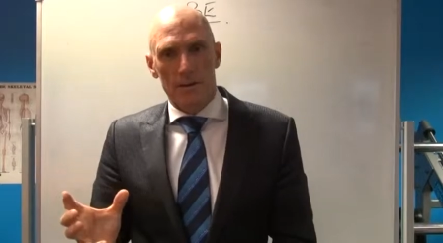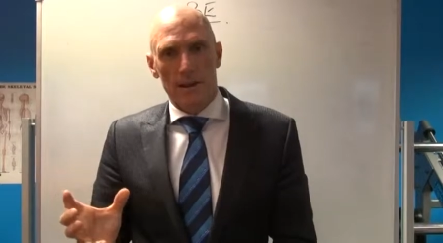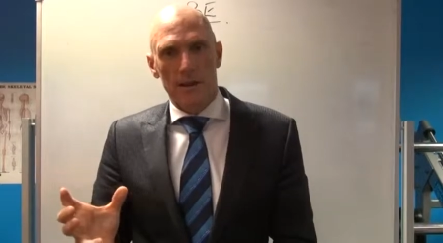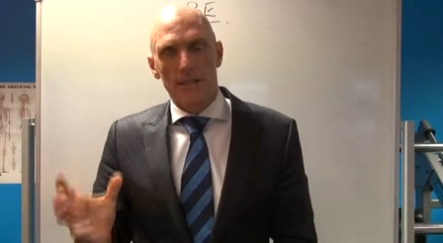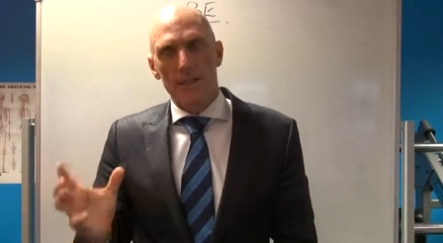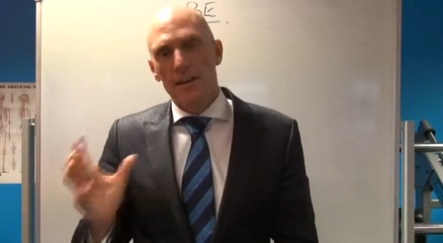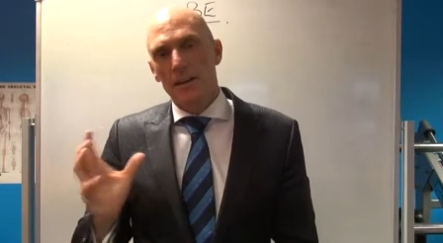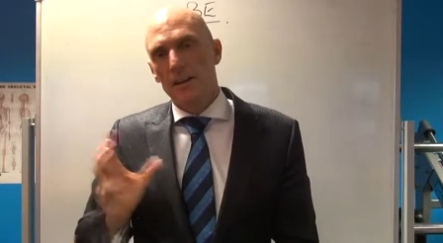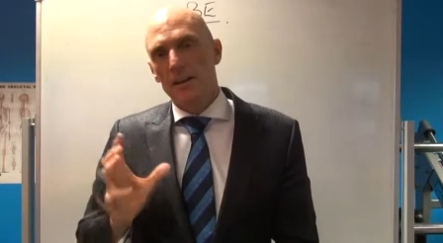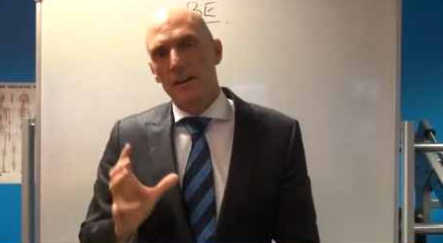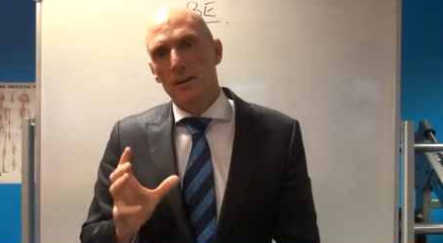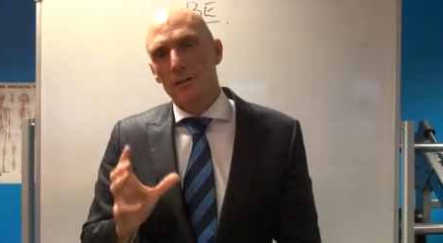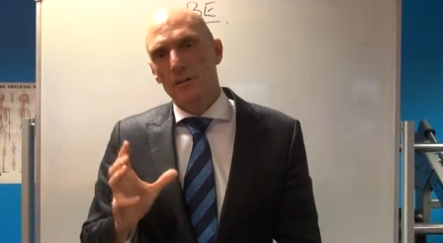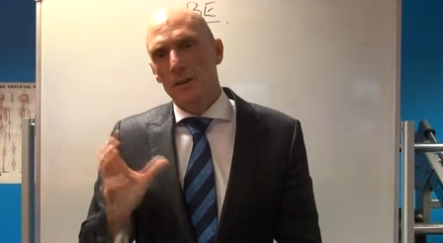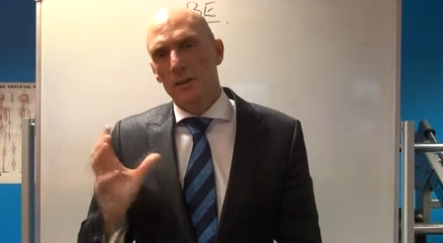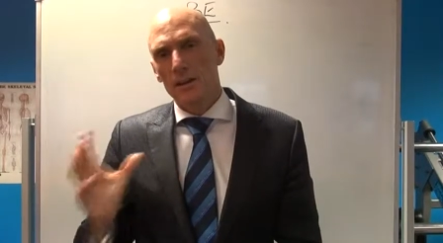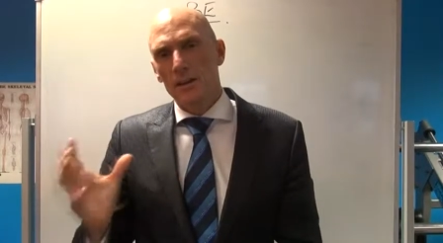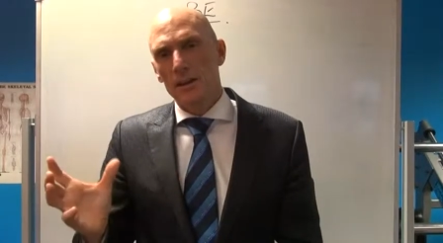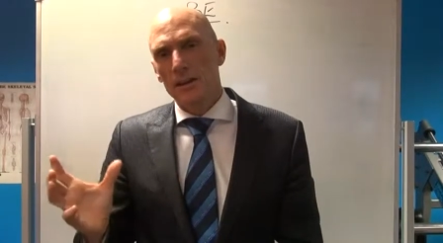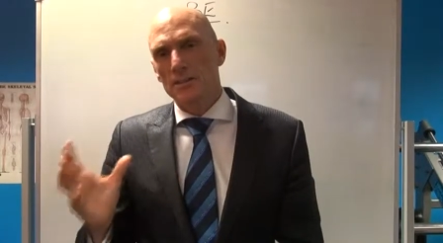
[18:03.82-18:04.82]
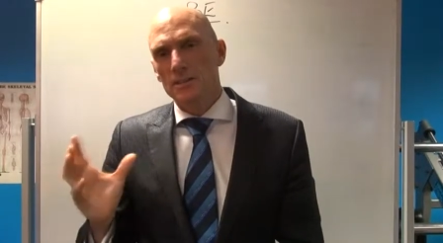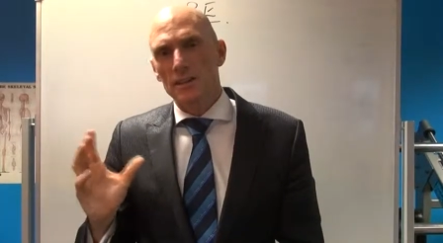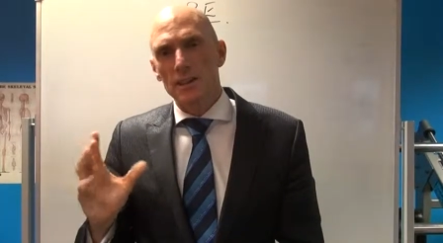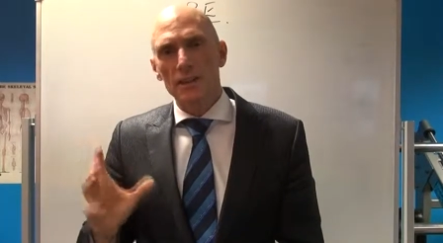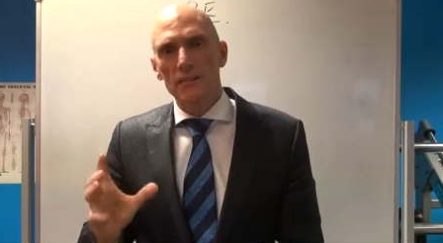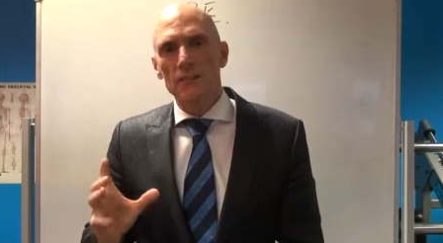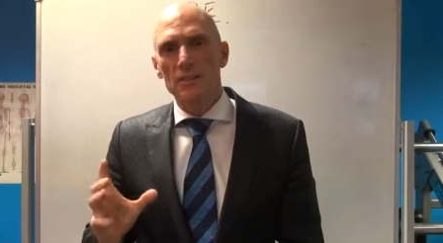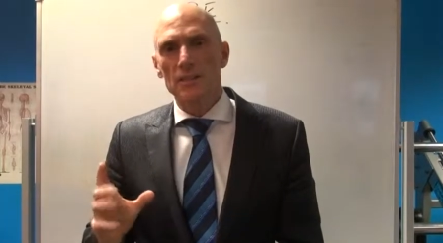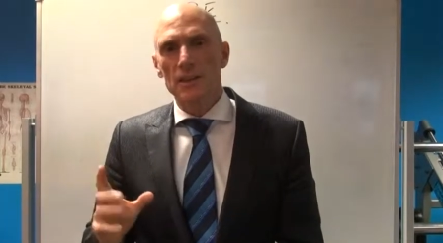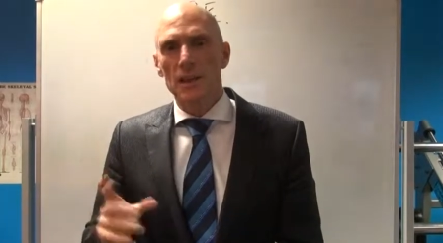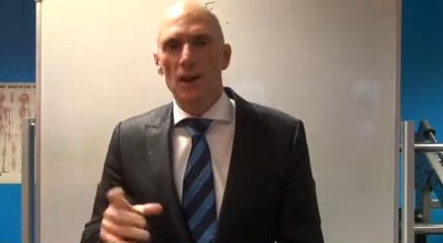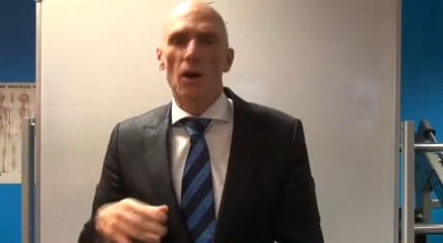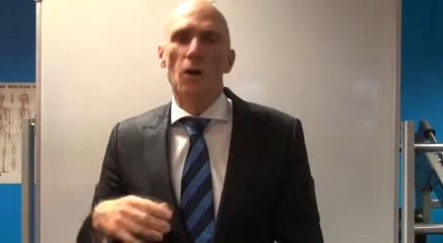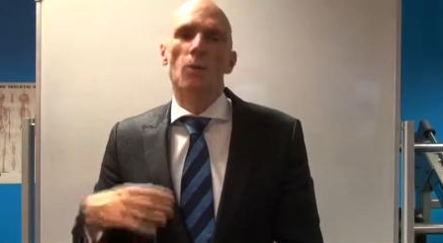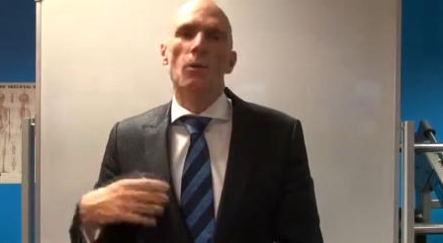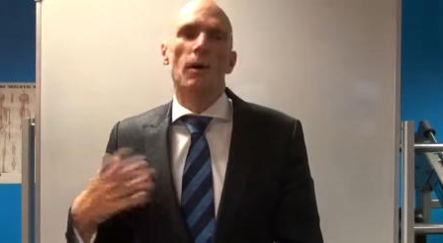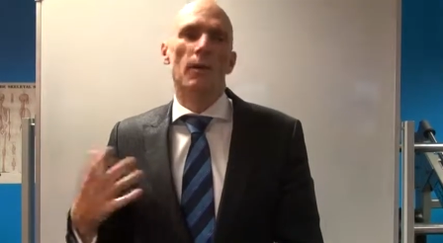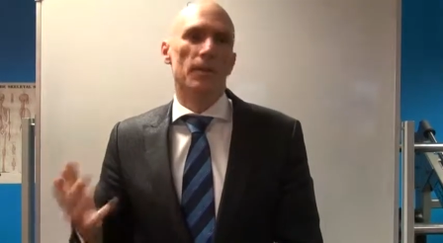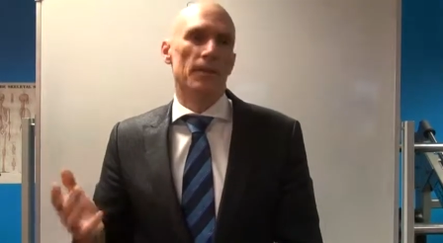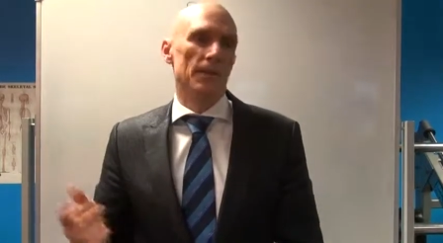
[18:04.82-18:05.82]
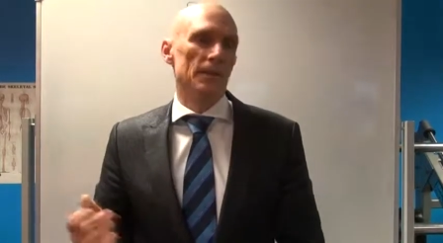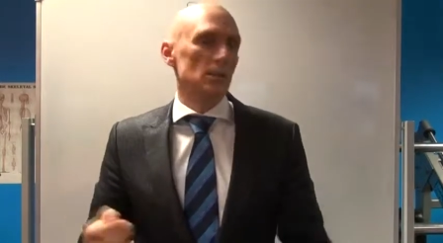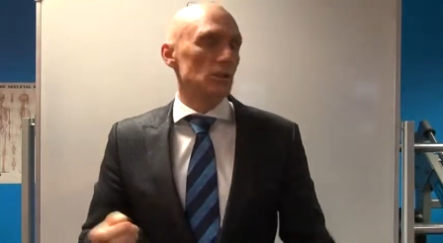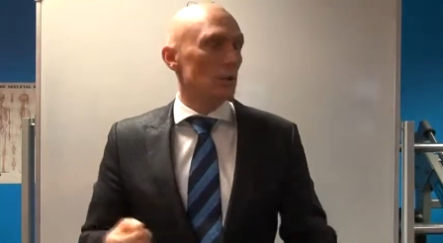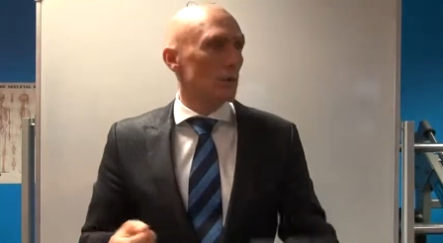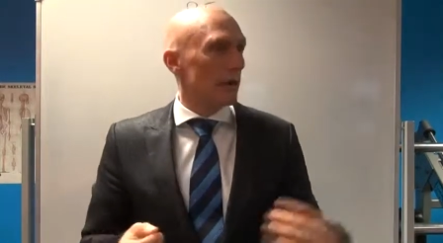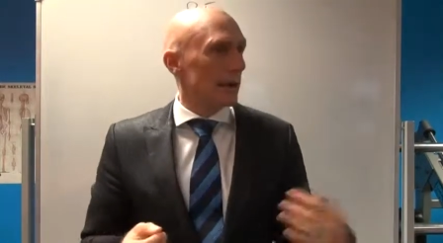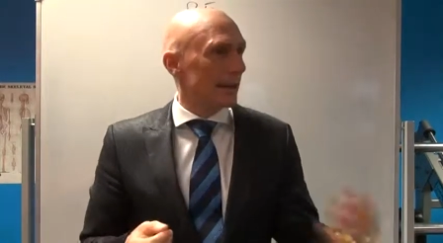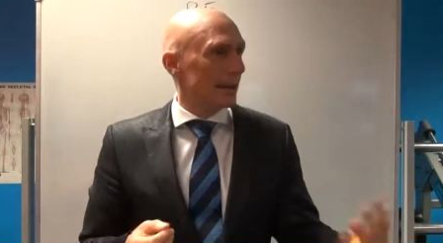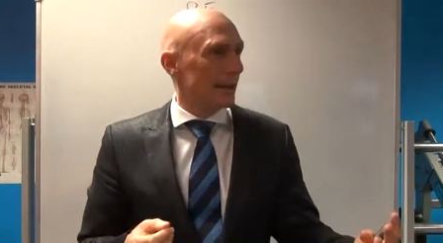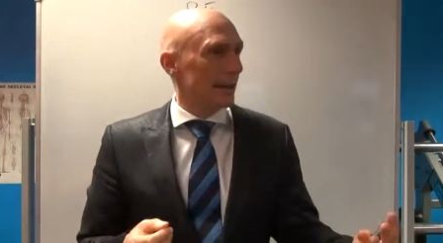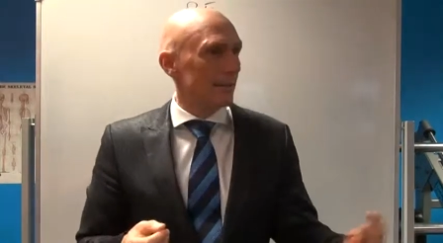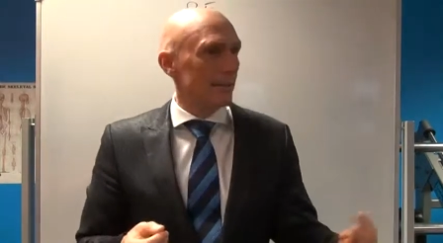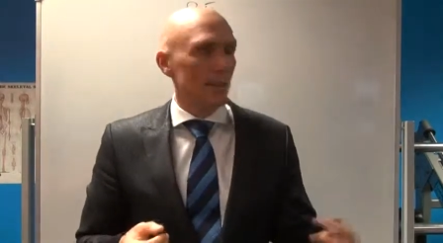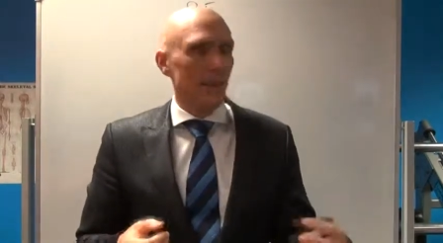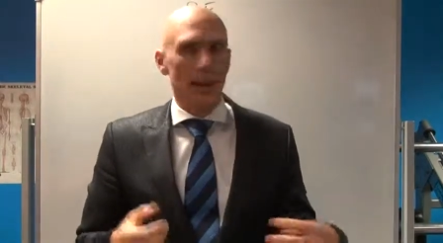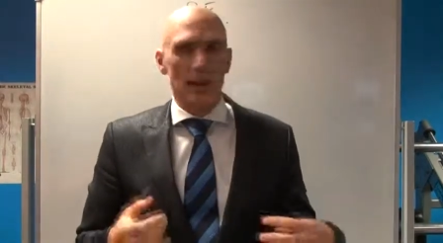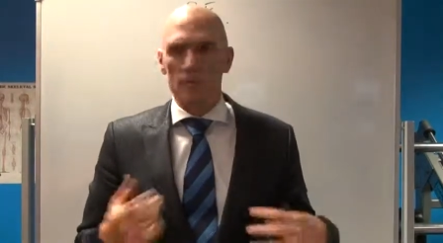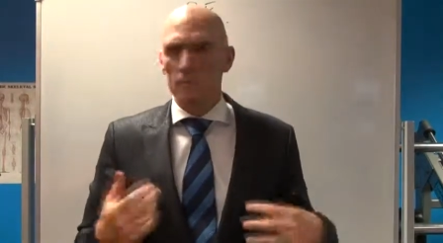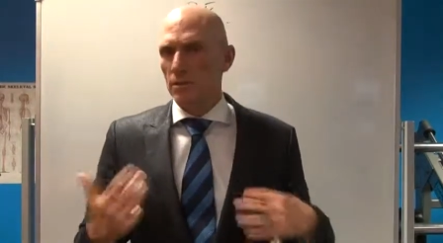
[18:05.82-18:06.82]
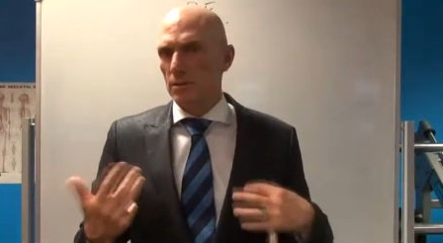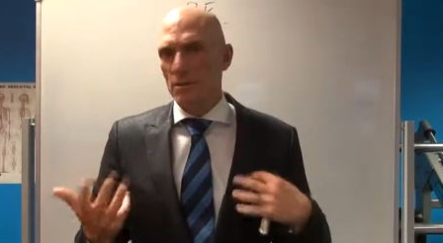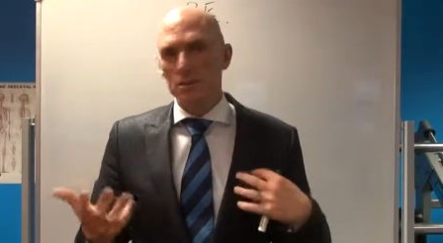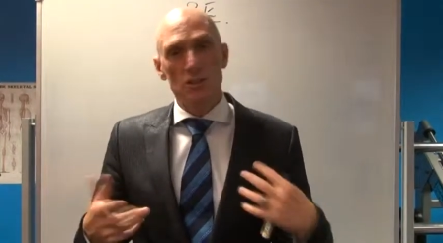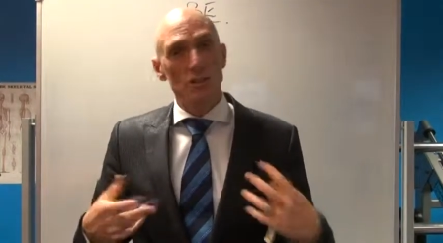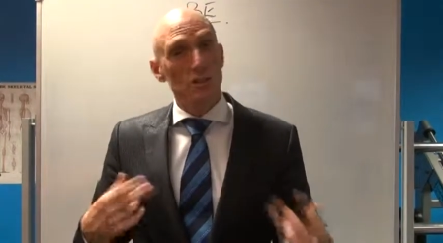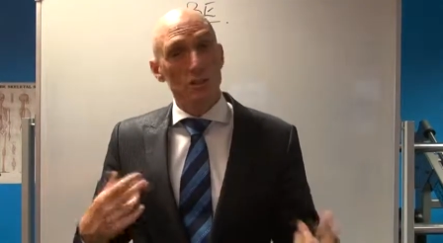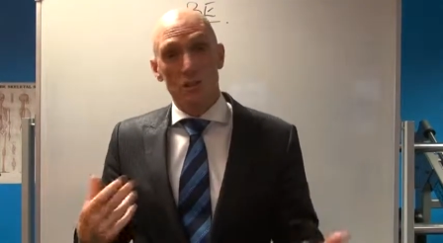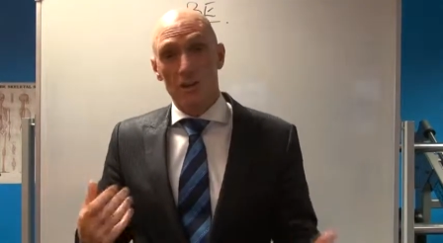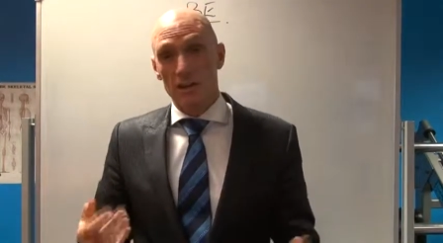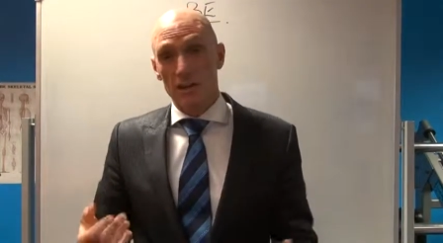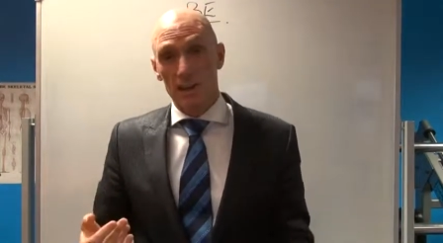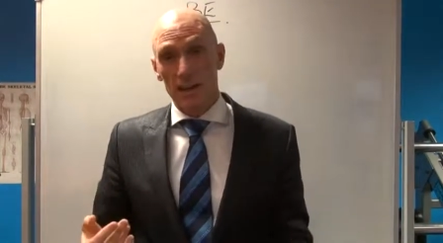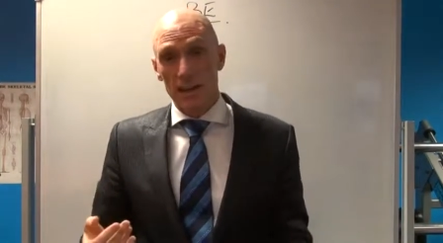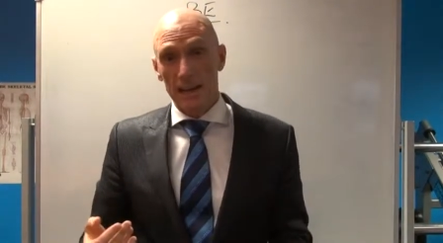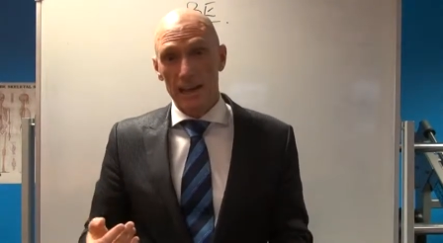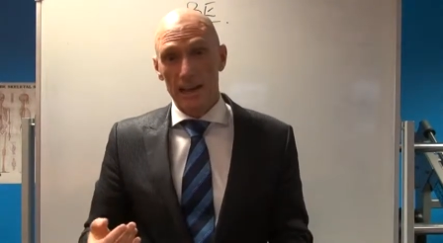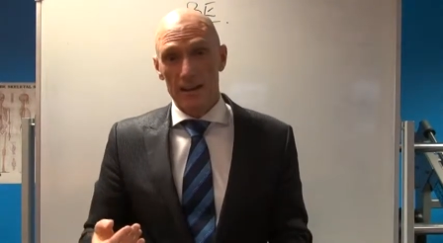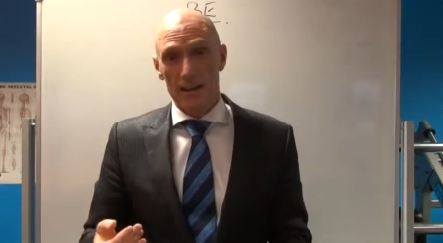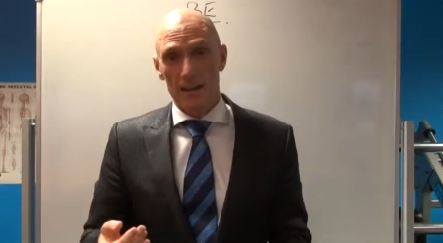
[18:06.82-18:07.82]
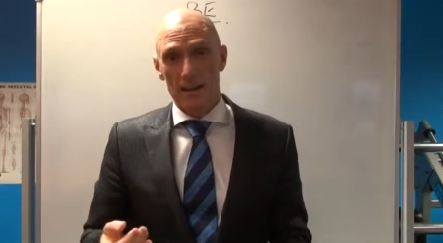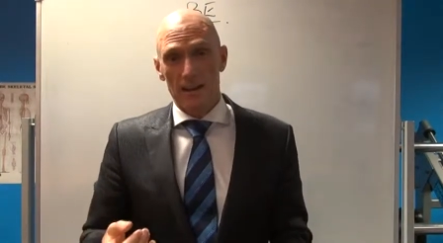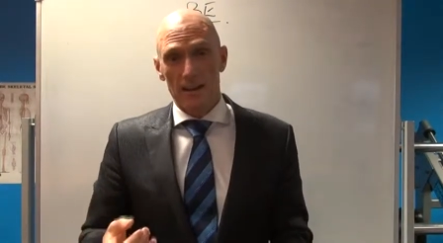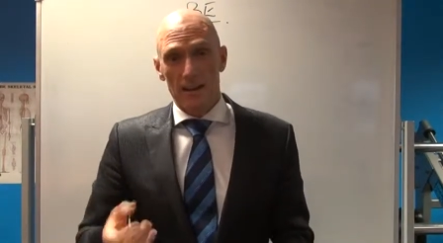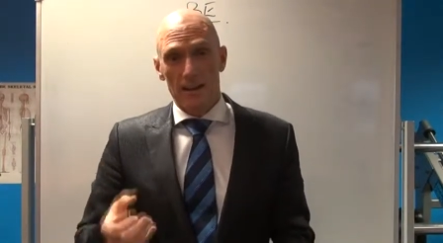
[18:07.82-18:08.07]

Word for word: and they don't get what they need. So never say, I want this or I need that because you're not going to get it.